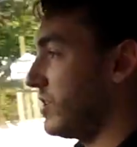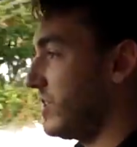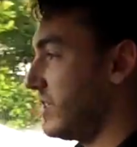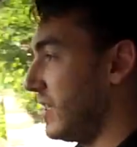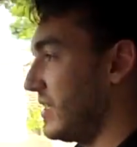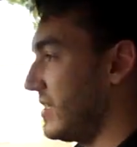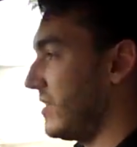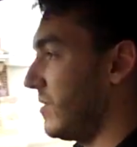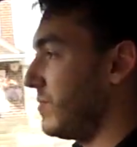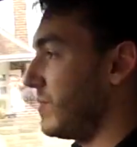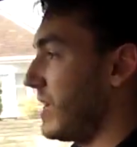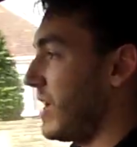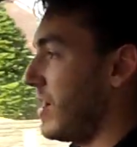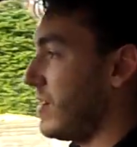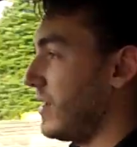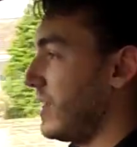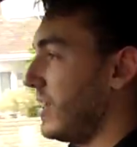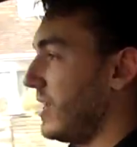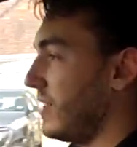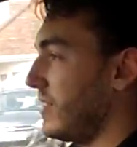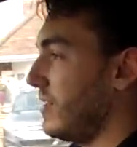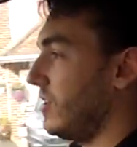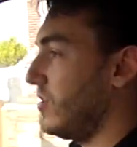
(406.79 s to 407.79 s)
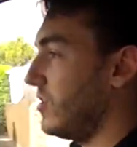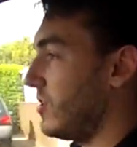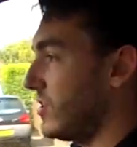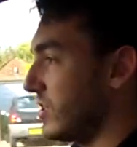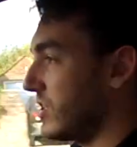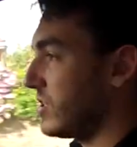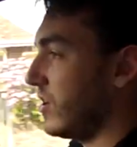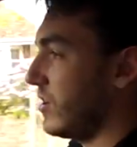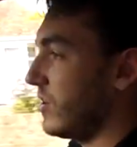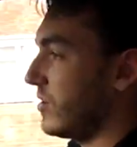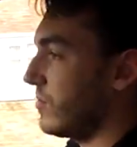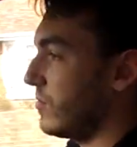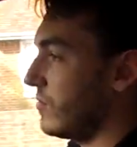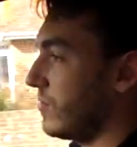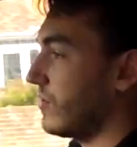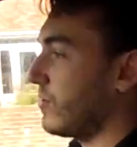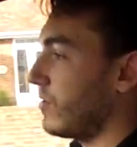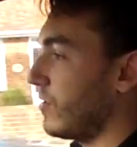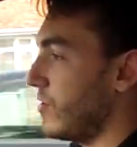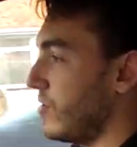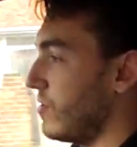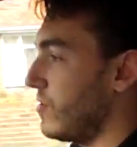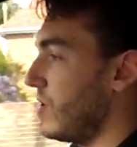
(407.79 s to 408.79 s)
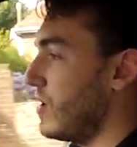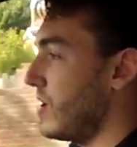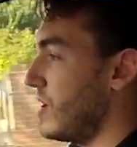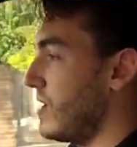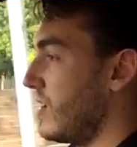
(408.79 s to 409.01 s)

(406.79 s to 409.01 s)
system down here that you can cycle through,